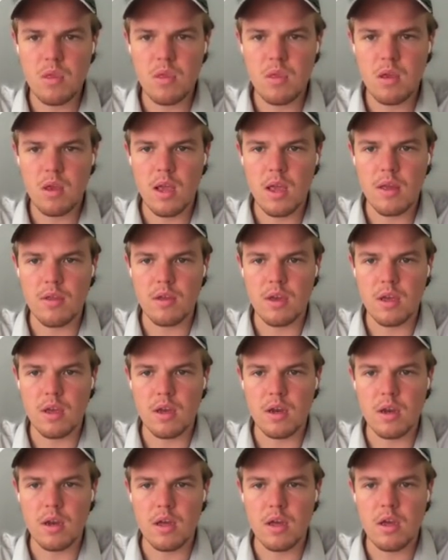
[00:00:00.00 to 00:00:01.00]
And
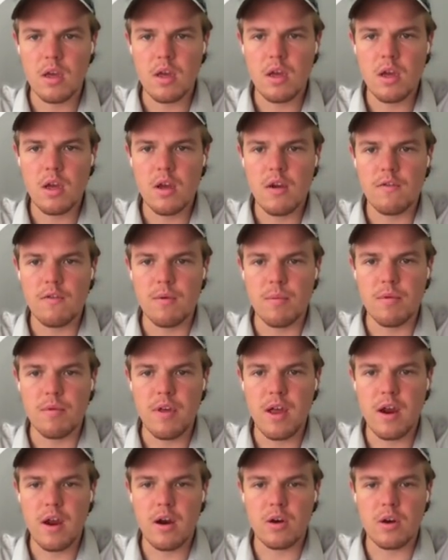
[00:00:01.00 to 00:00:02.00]
then from
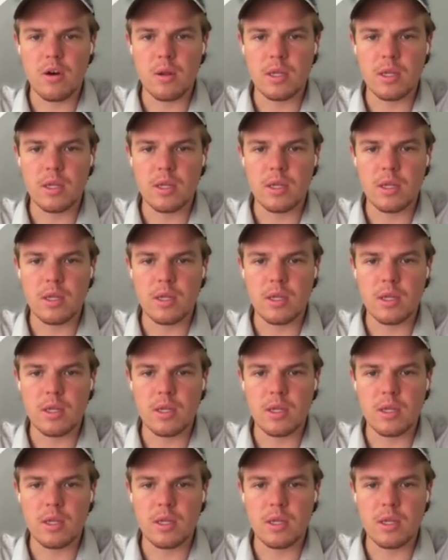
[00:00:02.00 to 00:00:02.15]
there,